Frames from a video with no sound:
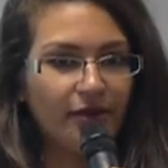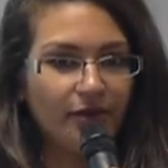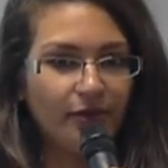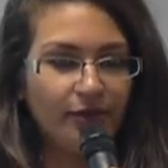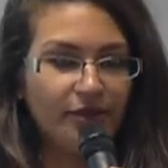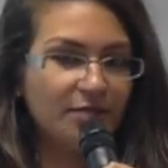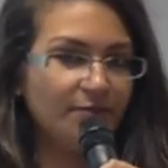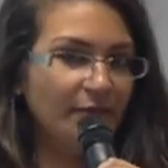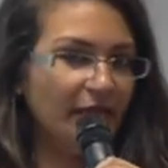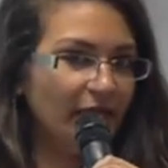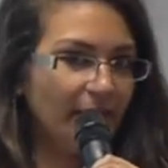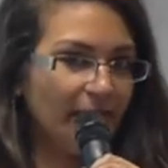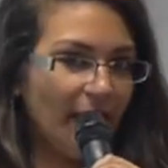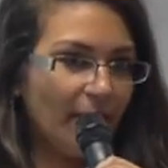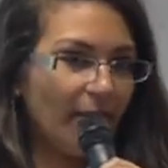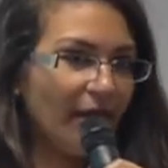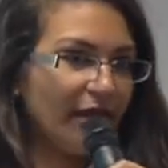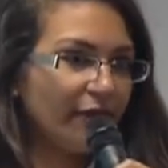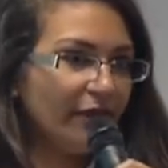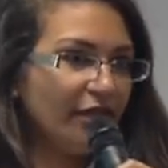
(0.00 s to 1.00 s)
we speak
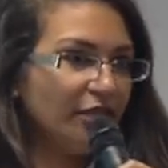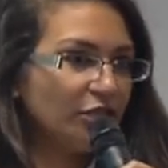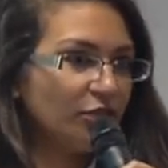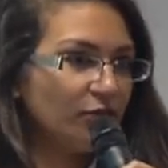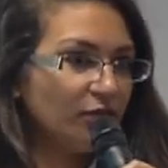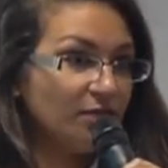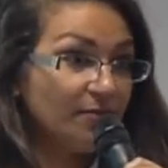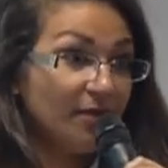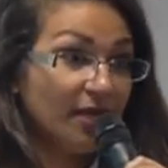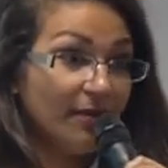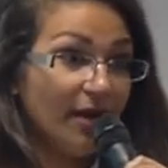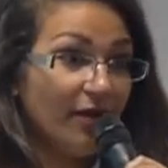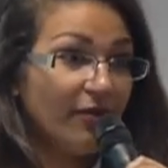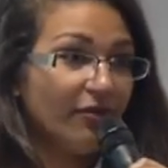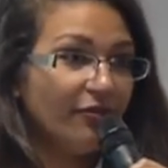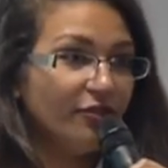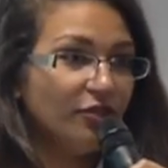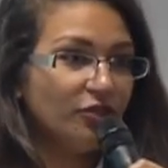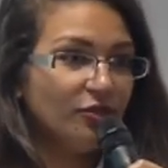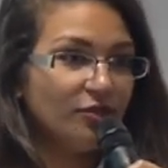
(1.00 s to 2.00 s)
about migration, we speak about
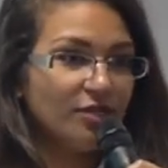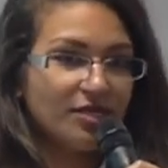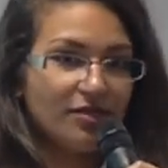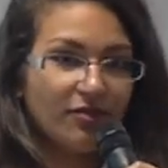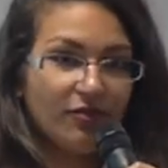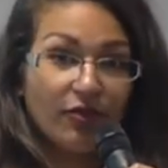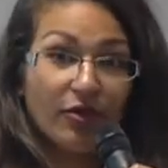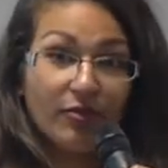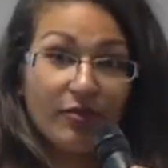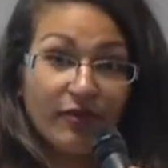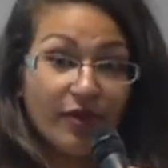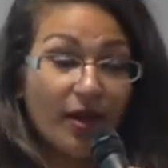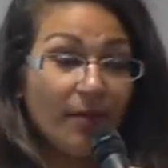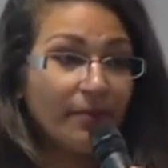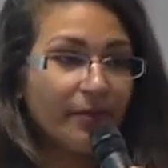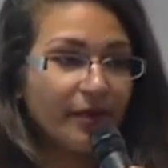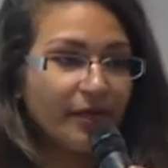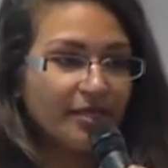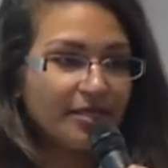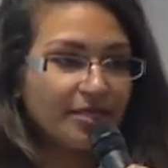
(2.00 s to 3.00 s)
refugees in the form of
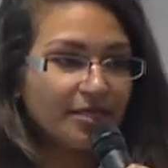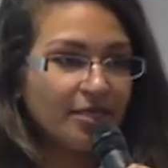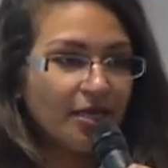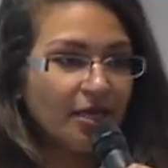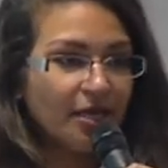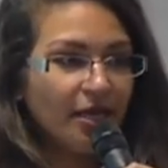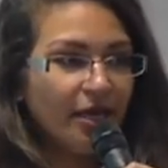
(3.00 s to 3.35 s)
numbers,